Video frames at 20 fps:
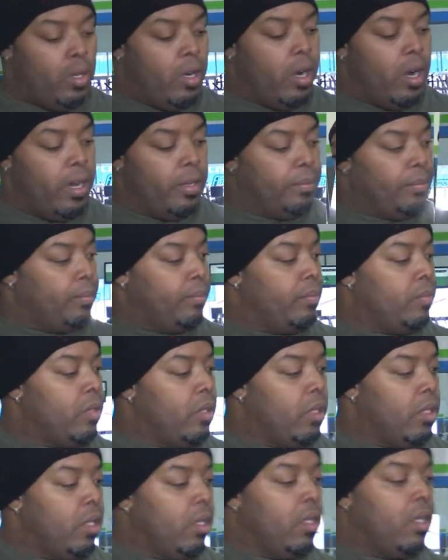All right.
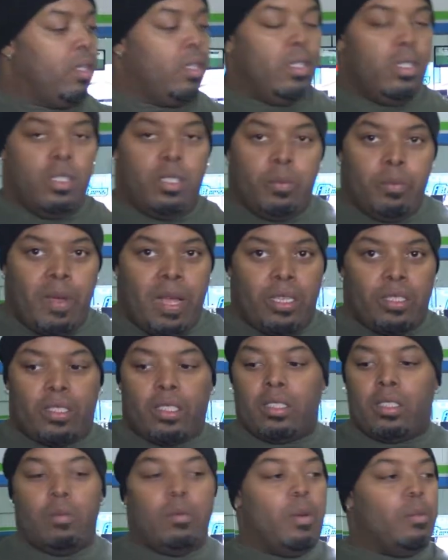This is mount
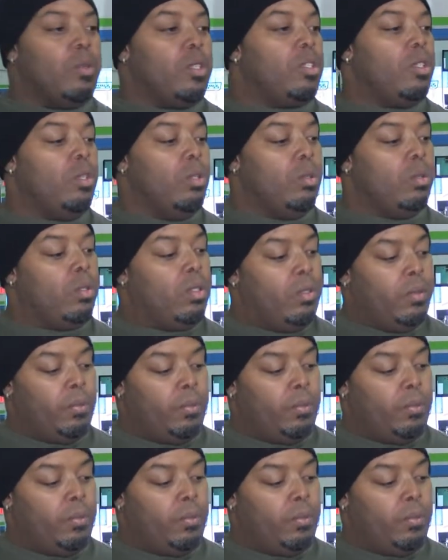system number two.